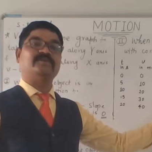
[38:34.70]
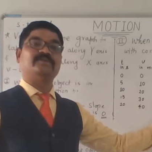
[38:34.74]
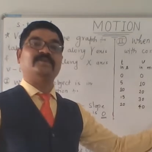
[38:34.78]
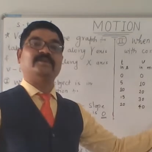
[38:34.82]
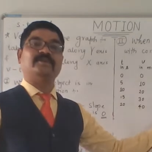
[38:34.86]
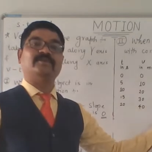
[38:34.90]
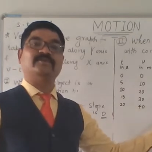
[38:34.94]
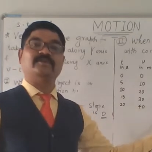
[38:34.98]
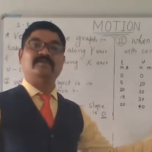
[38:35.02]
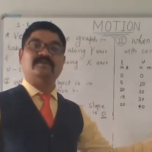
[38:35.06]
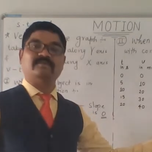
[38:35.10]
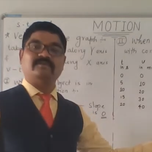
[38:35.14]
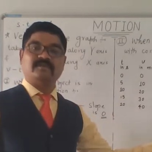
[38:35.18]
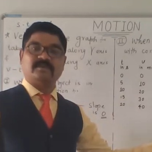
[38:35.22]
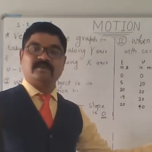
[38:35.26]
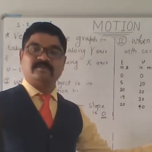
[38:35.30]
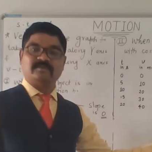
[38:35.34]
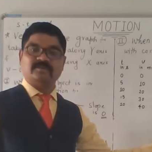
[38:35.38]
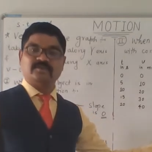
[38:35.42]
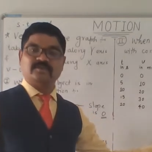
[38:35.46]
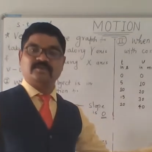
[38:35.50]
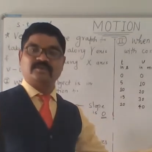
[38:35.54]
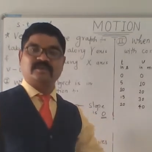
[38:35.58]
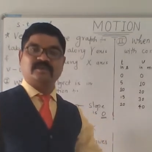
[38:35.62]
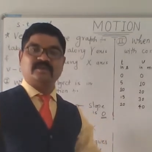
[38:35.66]
the
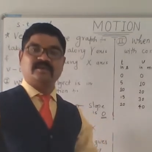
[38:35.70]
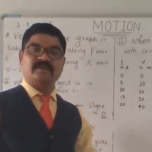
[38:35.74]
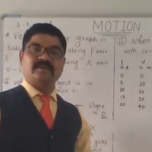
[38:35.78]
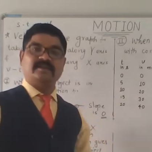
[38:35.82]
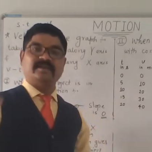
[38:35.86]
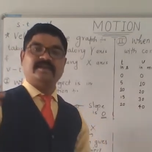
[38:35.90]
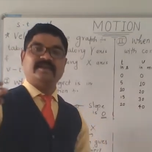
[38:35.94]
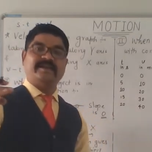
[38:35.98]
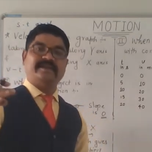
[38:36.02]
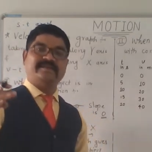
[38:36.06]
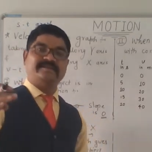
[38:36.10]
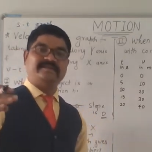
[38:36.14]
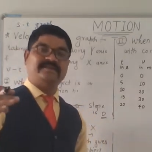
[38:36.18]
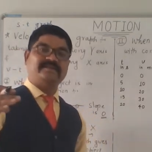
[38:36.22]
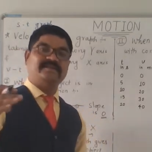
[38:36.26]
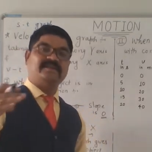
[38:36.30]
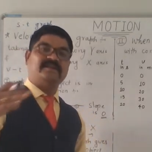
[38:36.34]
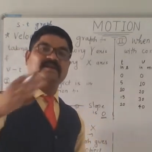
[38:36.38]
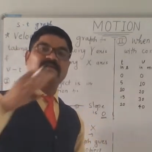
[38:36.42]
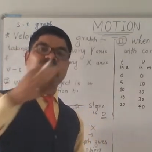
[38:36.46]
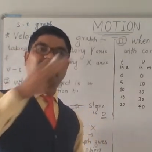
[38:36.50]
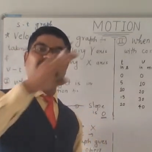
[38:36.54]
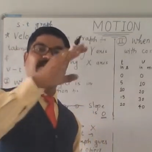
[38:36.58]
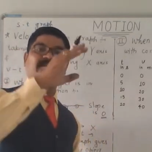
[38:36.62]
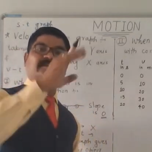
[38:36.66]
uniform motion ST
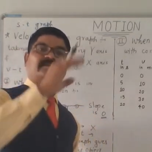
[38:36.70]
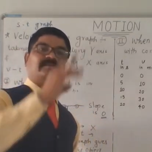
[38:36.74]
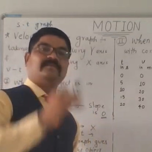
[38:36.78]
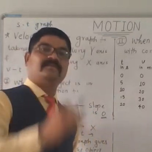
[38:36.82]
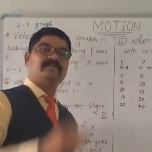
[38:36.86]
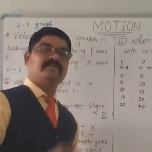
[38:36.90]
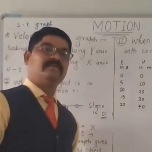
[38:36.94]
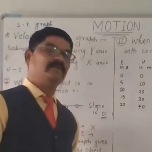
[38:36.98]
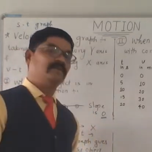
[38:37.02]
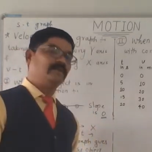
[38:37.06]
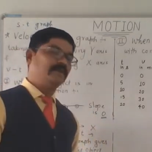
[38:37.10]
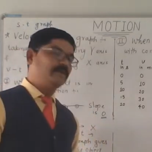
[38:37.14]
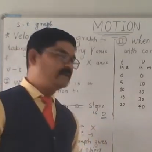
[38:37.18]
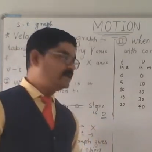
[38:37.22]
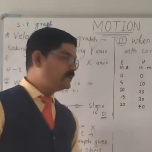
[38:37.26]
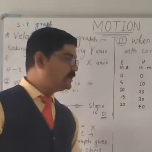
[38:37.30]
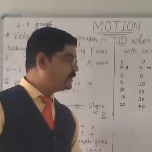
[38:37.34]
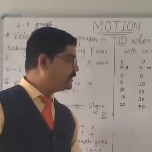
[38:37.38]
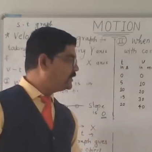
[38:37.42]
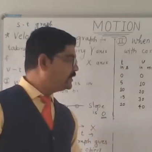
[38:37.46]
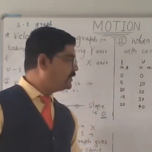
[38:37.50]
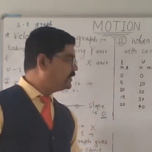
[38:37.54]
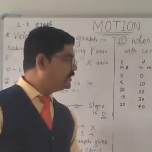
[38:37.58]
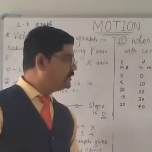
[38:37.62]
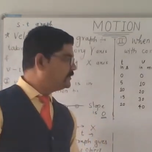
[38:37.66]
graph.
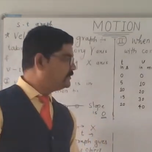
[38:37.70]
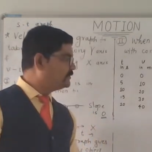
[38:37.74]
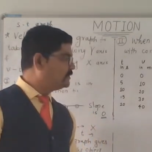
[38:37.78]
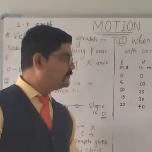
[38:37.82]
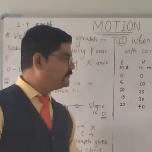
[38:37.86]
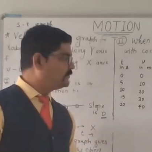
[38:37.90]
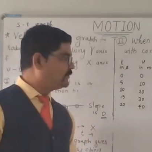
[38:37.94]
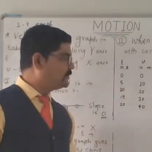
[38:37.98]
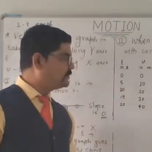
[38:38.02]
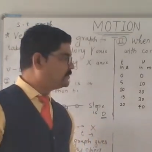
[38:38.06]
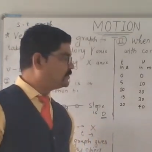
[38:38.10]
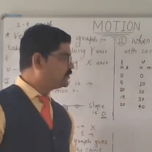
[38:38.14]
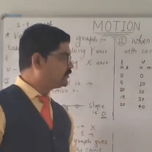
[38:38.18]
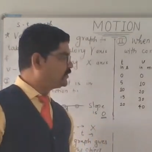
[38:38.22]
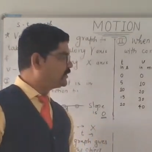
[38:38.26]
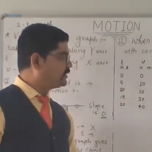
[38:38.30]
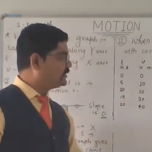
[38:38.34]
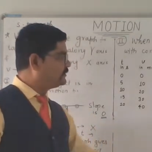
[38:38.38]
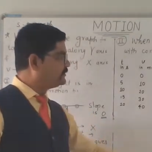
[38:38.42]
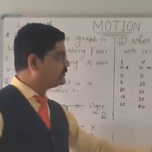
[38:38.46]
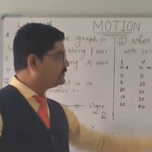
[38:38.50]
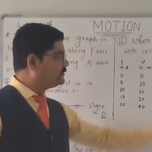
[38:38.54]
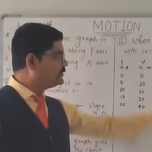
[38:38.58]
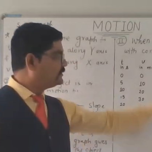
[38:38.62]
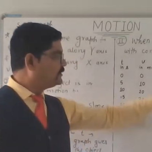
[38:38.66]
In uniform
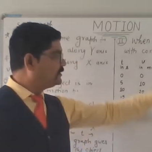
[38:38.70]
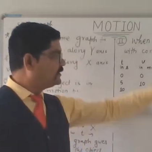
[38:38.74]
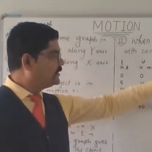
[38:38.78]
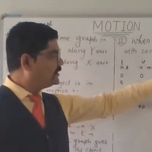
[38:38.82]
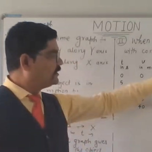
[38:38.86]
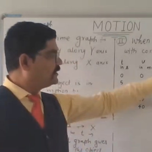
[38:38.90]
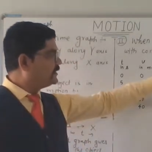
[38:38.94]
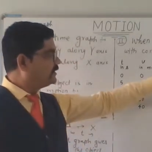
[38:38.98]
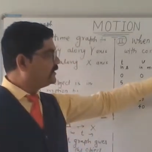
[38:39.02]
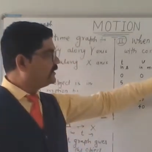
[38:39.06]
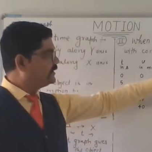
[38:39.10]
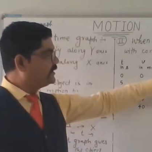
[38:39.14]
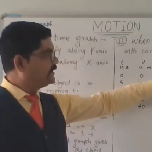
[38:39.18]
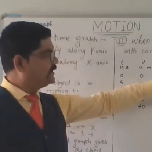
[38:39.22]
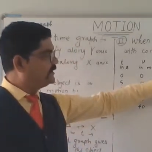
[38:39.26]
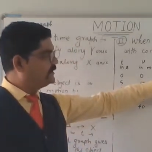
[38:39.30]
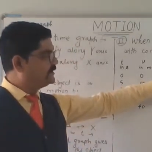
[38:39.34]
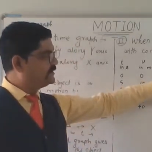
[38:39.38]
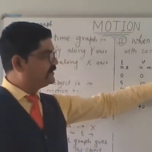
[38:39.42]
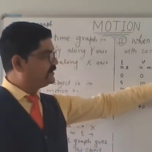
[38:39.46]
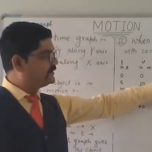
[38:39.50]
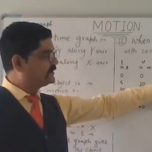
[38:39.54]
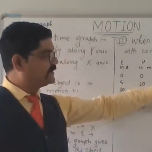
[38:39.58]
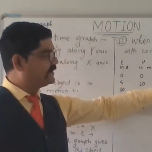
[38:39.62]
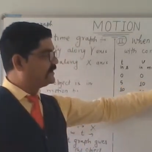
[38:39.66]
motion, in
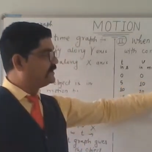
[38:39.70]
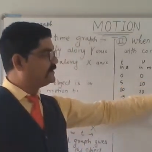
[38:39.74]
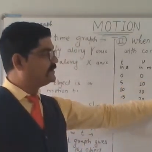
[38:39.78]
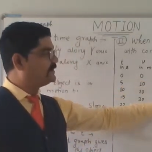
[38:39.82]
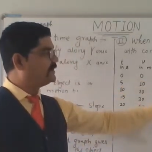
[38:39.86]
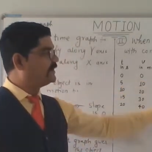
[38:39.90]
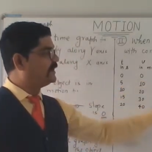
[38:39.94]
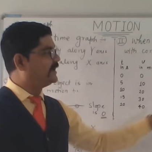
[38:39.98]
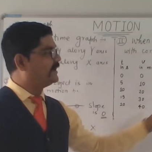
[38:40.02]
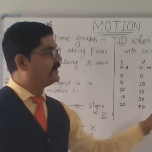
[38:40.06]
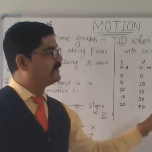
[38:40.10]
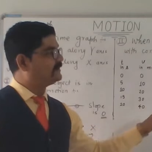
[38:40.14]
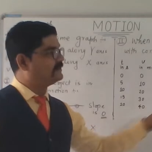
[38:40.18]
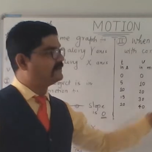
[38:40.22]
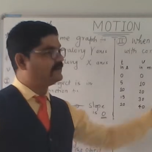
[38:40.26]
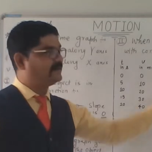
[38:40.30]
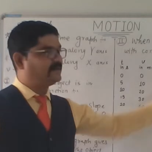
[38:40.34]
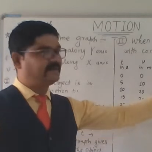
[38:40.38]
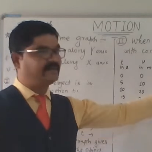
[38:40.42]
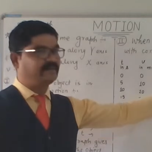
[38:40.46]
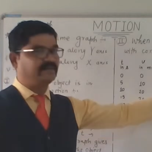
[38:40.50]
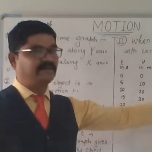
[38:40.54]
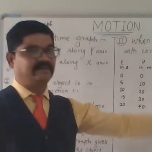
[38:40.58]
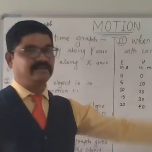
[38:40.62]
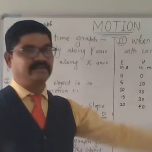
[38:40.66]
this case the
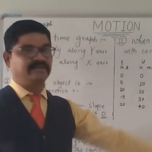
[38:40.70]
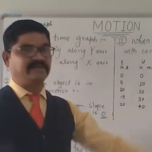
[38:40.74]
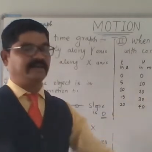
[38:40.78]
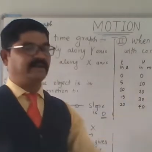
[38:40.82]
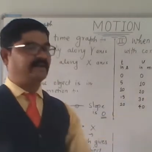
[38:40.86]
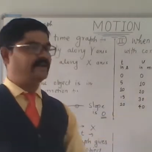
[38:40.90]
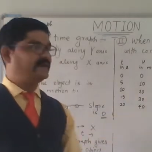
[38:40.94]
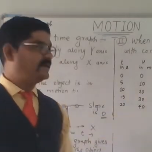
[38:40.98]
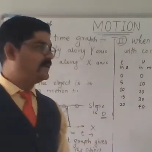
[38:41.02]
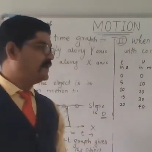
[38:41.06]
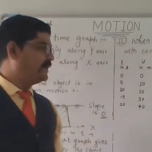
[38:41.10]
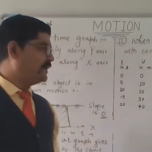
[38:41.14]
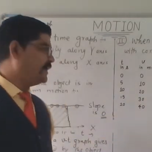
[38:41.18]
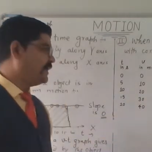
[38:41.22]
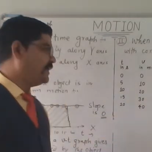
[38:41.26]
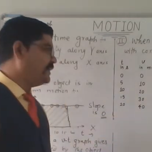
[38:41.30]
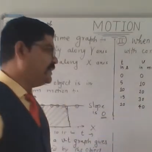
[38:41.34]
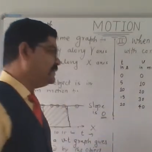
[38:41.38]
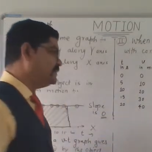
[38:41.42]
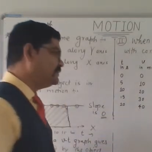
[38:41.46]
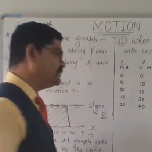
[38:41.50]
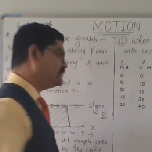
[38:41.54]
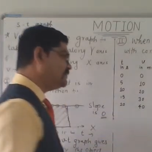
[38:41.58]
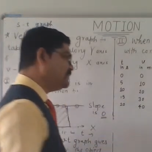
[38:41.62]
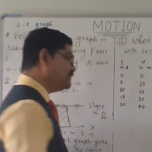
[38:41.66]
acceleration is there
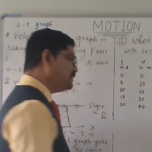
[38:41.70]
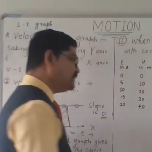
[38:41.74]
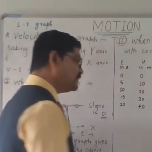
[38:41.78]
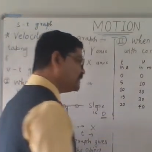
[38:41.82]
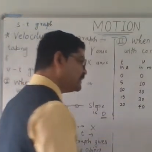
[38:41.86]
and the